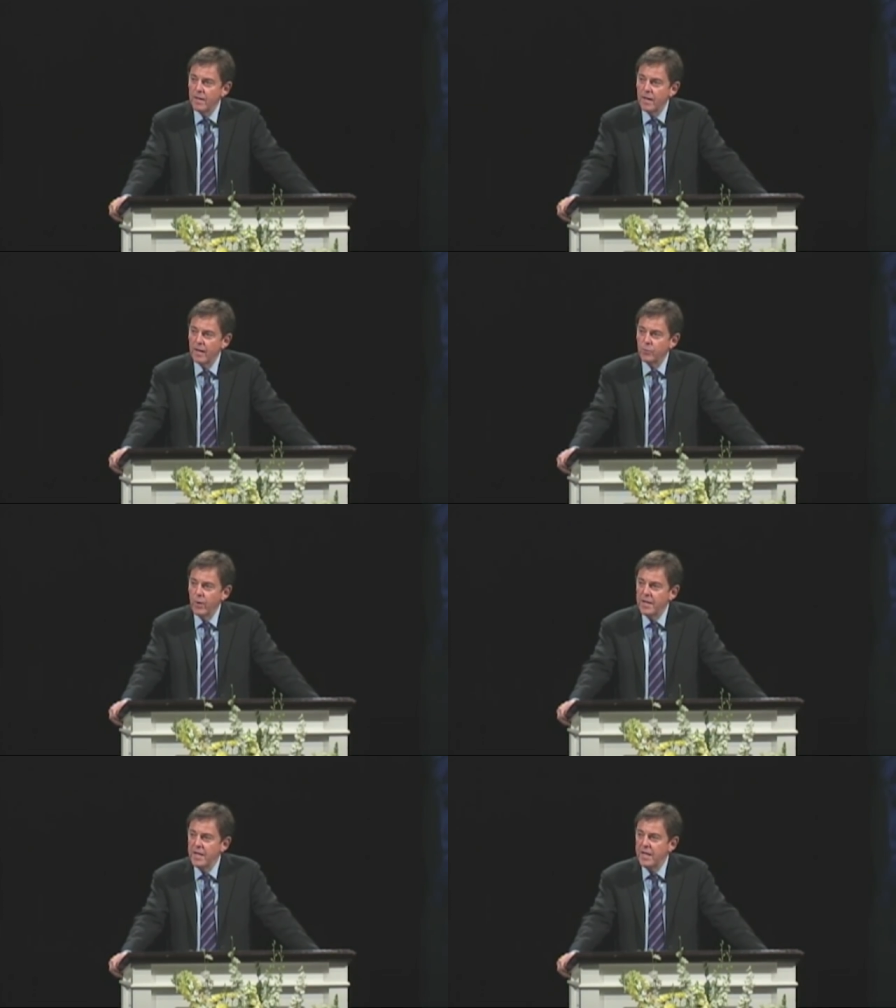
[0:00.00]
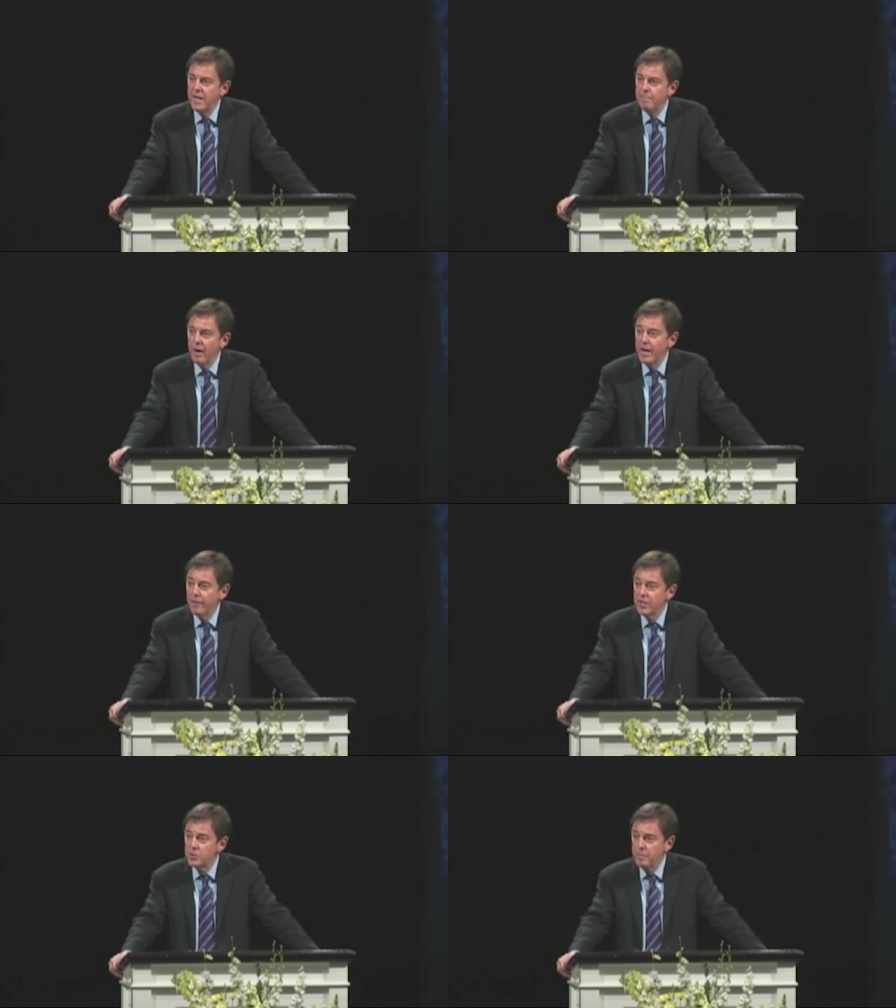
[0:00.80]
And when he might
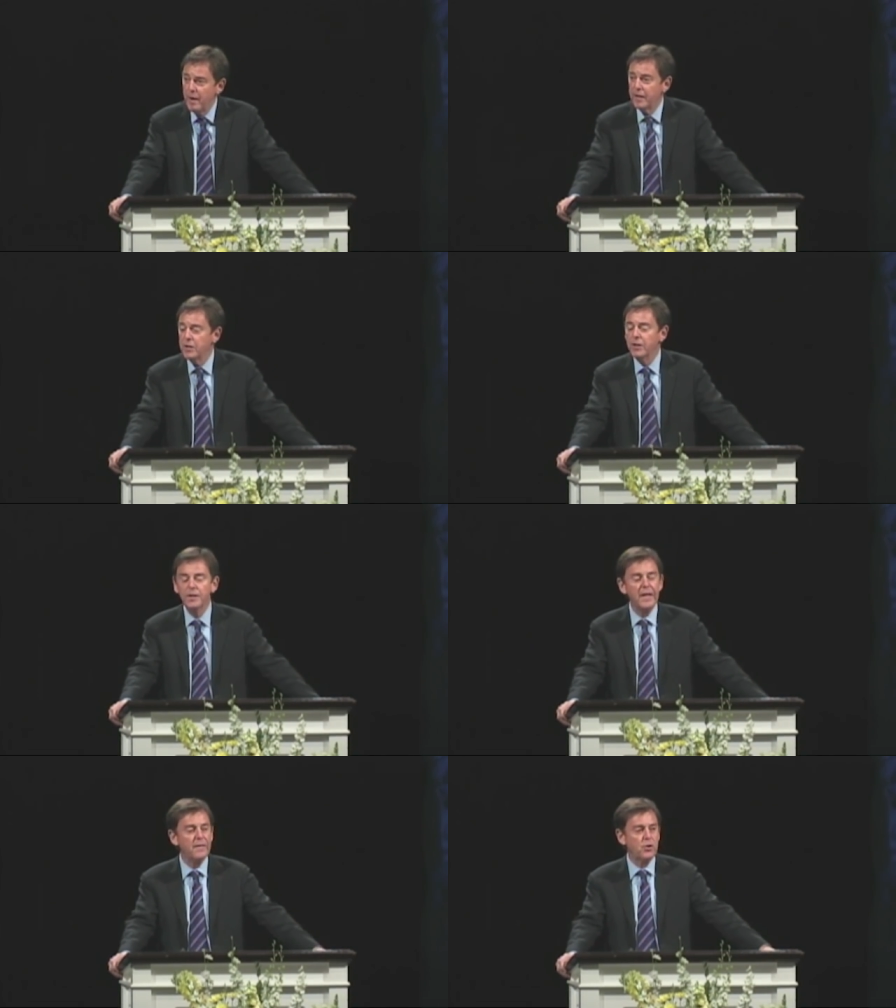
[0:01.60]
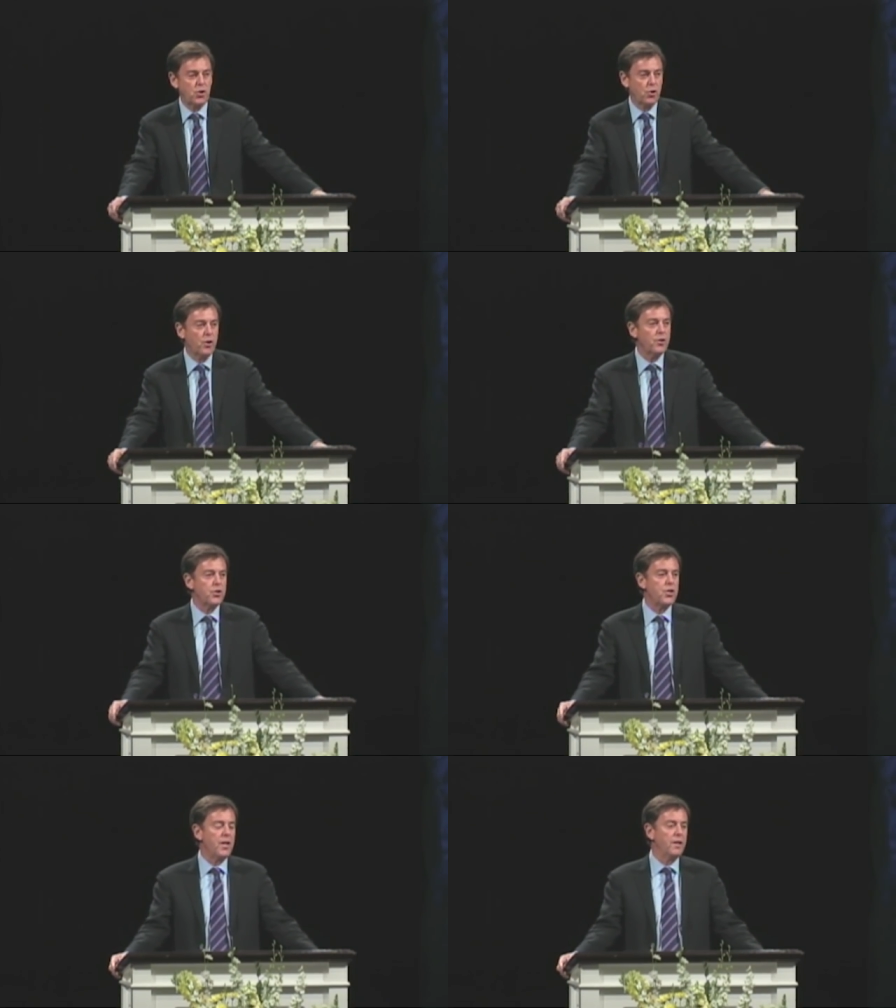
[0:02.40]
have expected that the
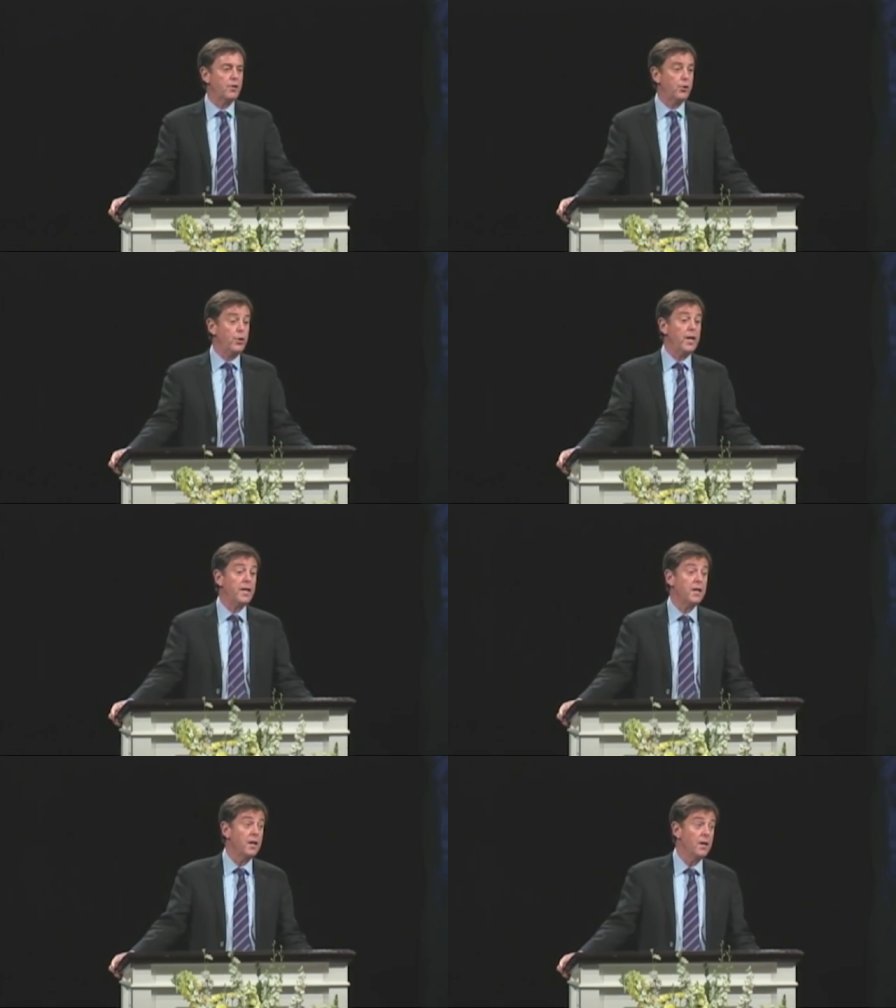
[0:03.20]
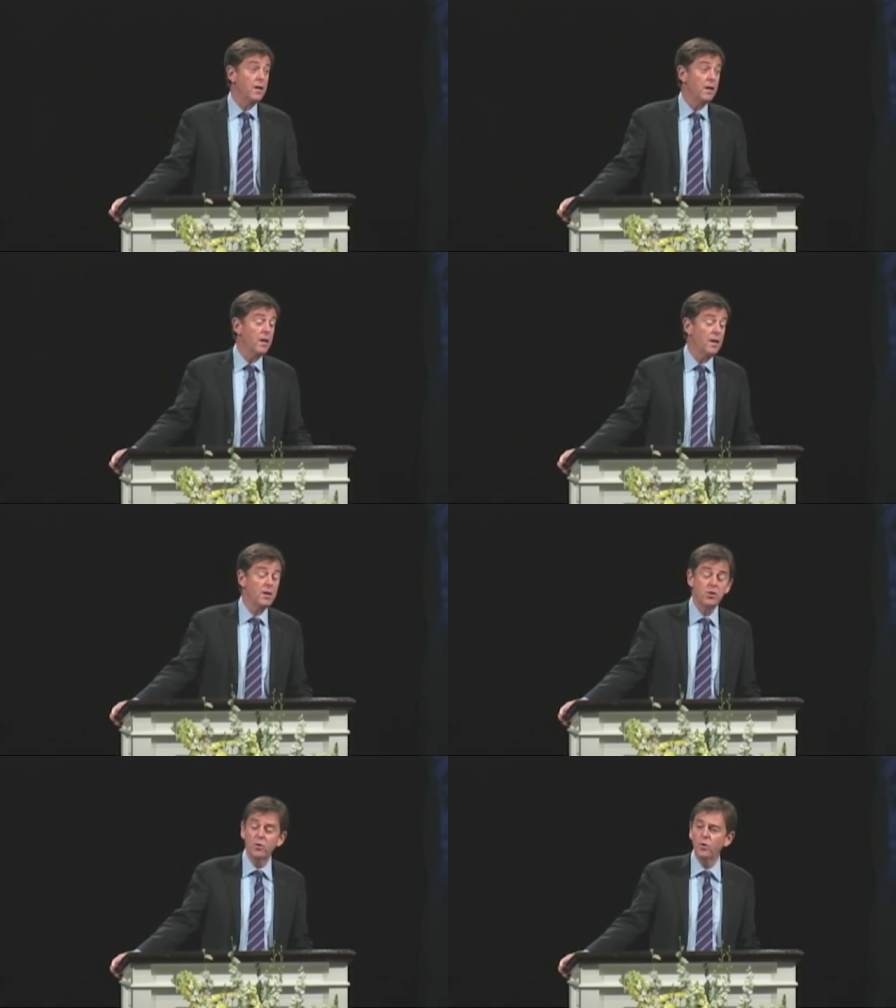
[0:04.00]
church, including
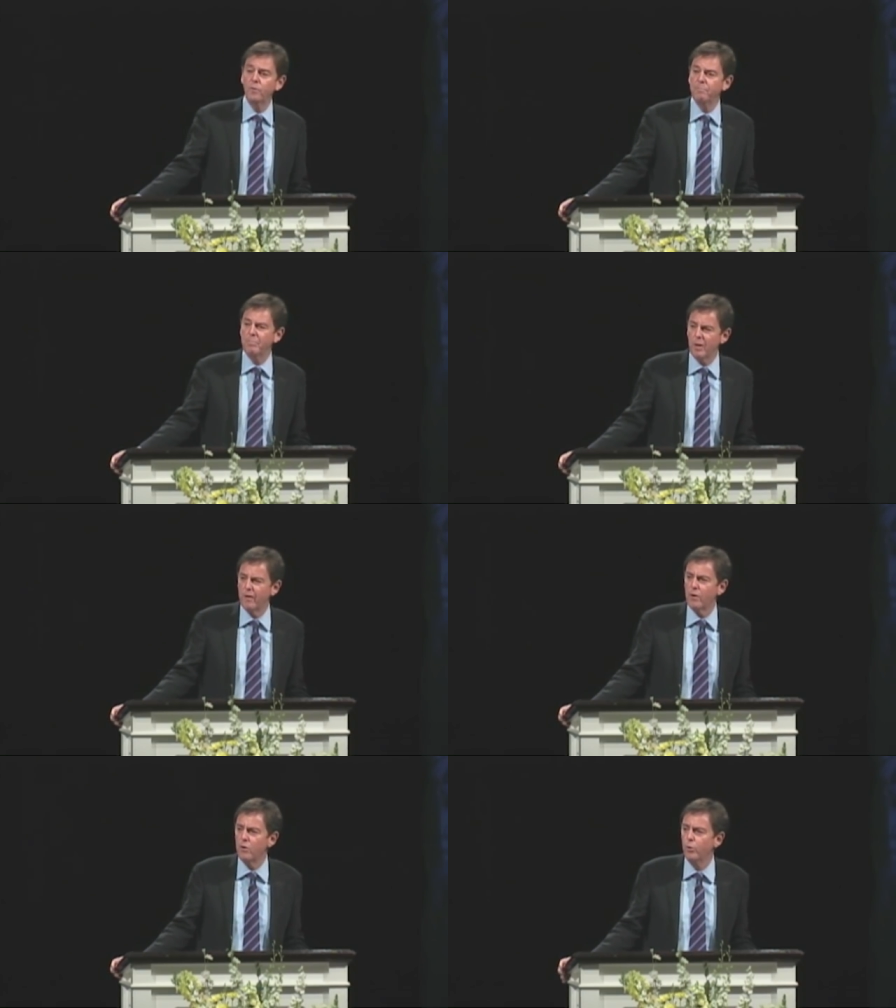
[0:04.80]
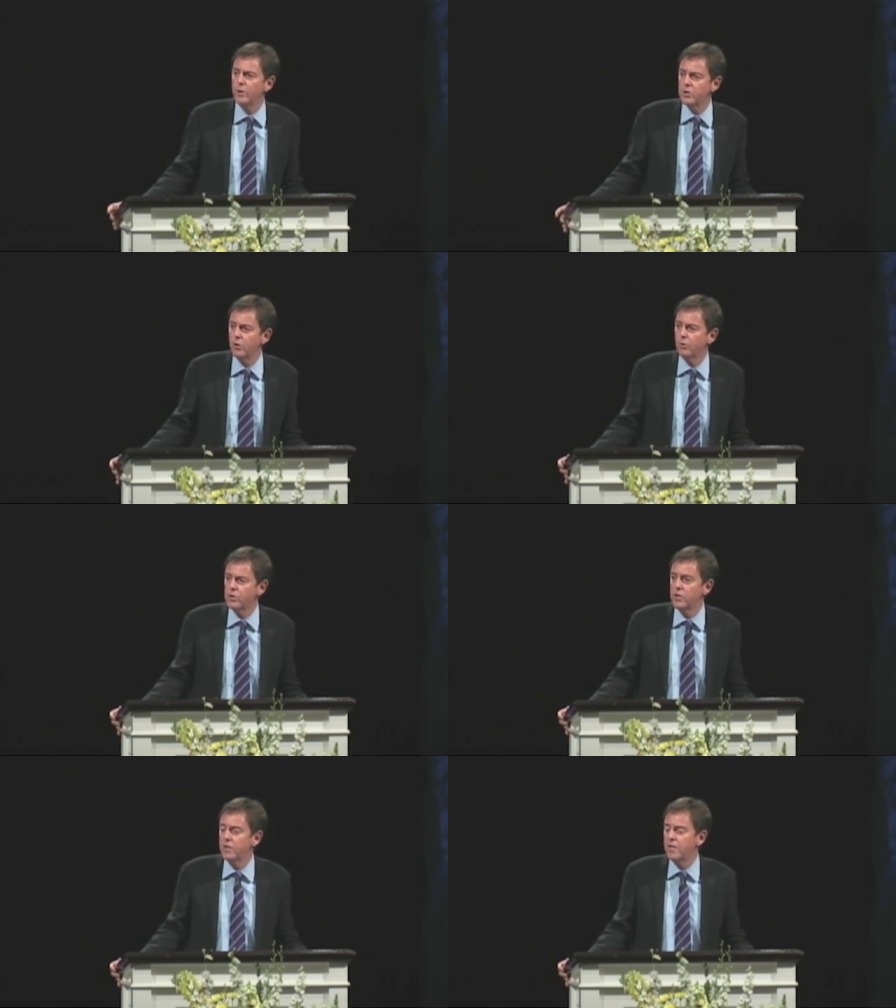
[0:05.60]
his own brother, who was
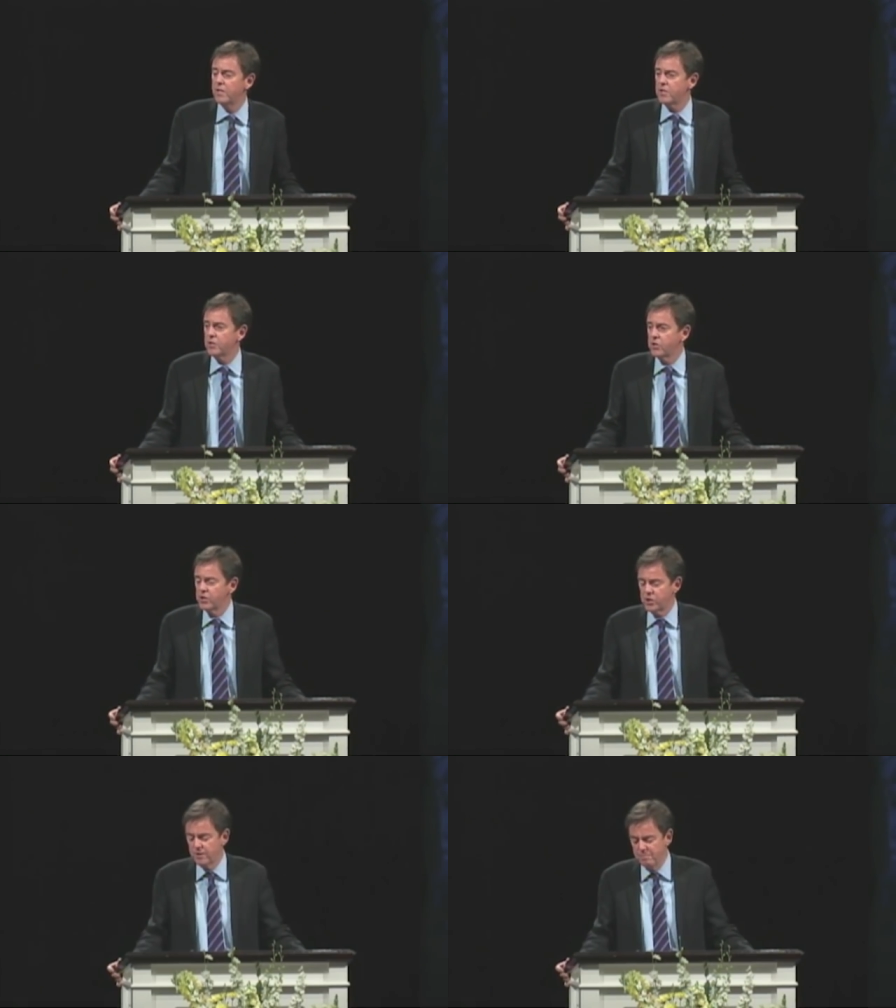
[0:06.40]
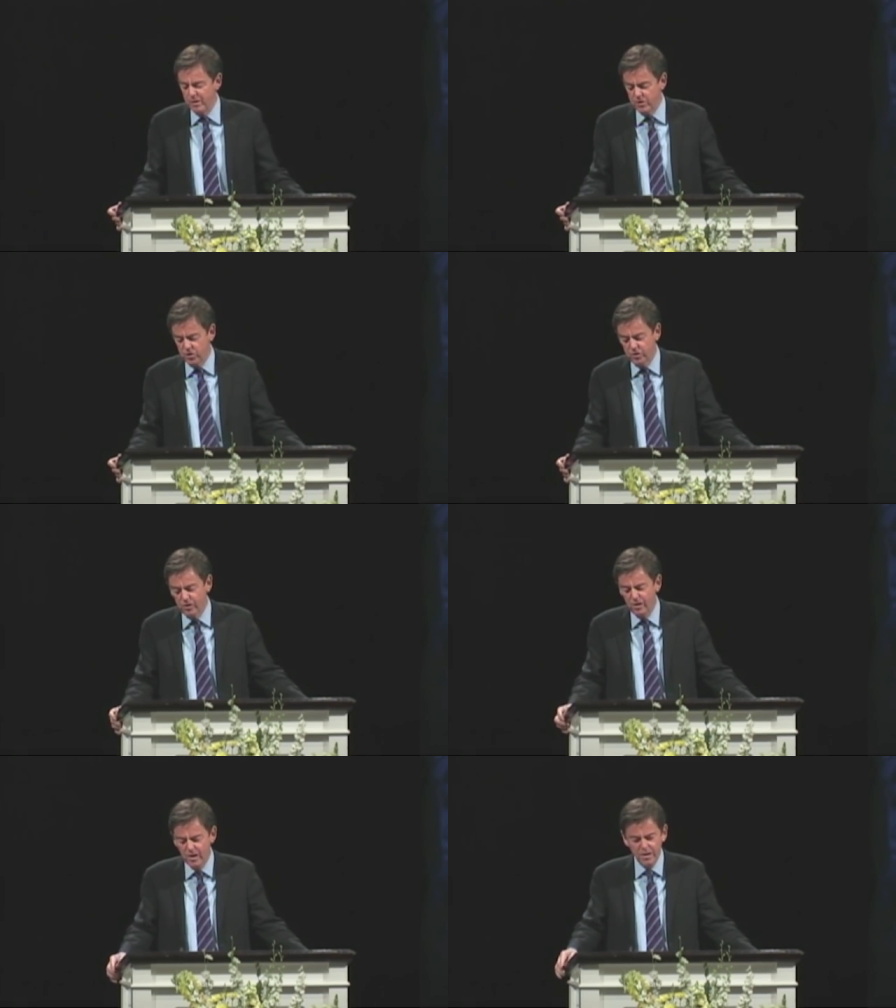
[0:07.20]
also his assistant
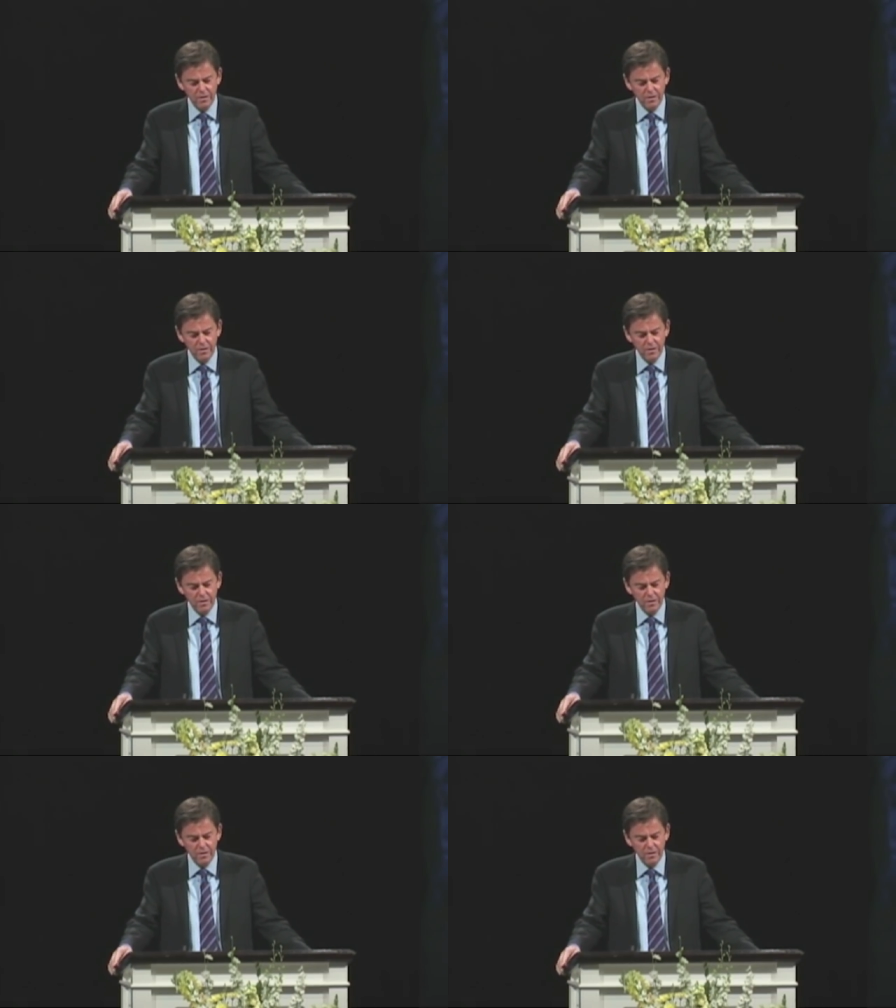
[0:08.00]
minister,